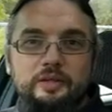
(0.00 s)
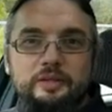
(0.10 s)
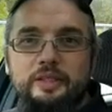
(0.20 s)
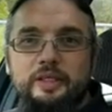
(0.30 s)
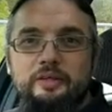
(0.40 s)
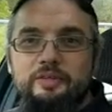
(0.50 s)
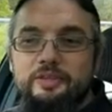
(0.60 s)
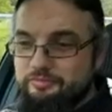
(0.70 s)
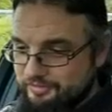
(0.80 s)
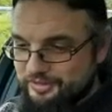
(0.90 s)
There you have it,
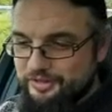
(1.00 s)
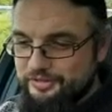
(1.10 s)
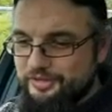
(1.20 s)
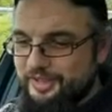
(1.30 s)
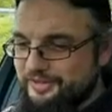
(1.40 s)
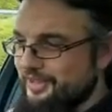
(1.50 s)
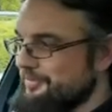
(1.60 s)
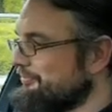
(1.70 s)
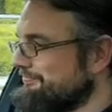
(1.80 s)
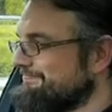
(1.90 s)
the Citroen XM.
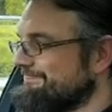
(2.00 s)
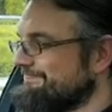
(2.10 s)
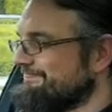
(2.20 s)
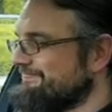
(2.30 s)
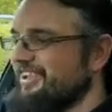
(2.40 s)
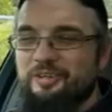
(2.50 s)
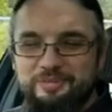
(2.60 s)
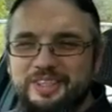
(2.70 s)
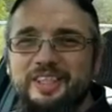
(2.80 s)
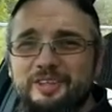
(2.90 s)
I'm
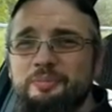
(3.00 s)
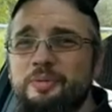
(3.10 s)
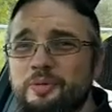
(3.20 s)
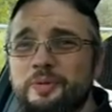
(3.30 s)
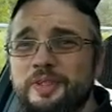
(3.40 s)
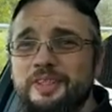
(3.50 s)
glad I bought one at